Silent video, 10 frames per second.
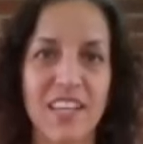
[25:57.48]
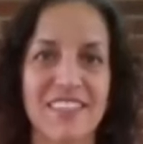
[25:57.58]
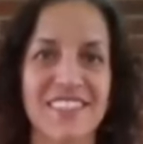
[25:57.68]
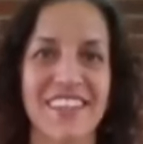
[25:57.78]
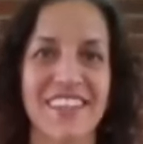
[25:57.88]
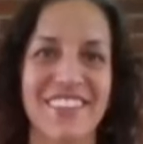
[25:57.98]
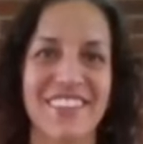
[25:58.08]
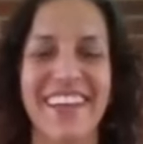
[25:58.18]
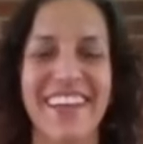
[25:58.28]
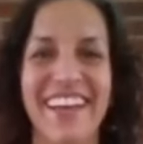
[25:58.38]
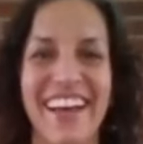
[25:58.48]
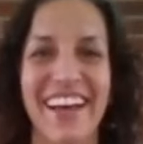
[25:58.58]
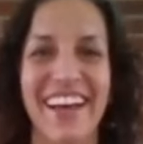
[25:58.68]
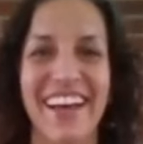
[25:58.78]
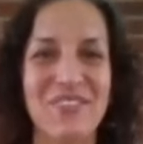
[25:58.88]
So
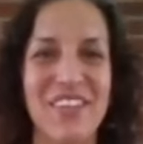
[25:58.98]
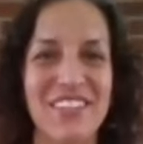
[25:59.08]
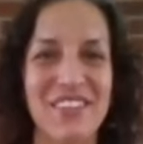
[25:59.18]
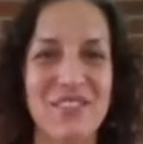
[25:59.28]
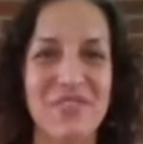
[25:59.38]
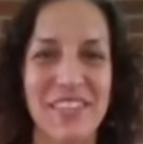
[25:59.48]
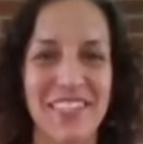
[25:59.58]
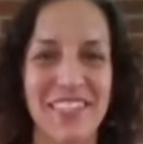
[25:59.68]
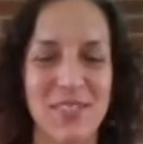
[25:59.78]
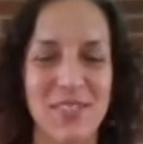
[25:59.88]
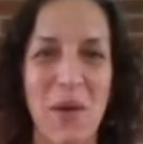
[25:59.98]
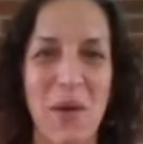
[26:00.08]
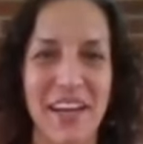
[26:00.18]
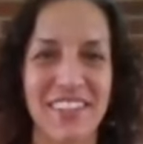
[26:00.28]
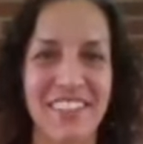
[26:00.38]
I hope that you feel
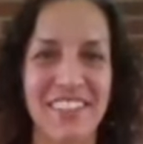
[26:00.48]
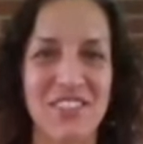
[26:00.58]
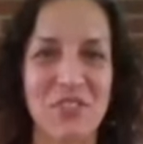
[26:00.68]
inspired to